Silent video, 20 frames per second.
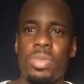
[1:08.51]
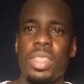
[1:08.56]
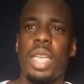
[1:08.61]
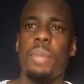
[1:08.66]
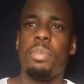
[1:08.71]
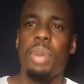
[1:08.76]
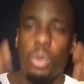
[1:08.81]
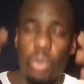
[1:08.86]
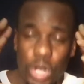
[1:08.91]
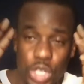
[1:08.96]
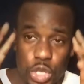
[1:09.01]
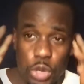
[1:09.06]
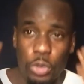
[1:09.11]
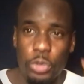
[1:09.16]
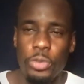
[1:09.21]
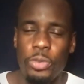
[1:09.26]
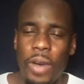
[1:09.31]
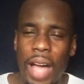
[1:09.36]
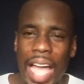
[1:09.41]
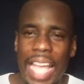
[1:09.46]
But what you
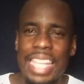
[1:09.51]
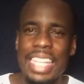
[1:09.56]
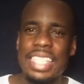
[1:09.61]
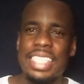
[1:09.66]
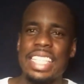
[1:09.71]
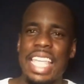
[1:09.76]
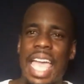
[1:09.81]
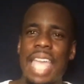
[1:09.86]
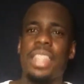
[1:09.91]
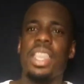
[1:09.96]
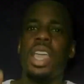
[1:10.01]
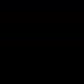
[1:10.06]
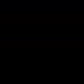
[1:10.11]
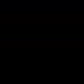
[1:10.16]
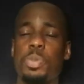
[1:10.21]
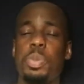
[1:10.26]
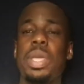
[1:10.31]
find is that there's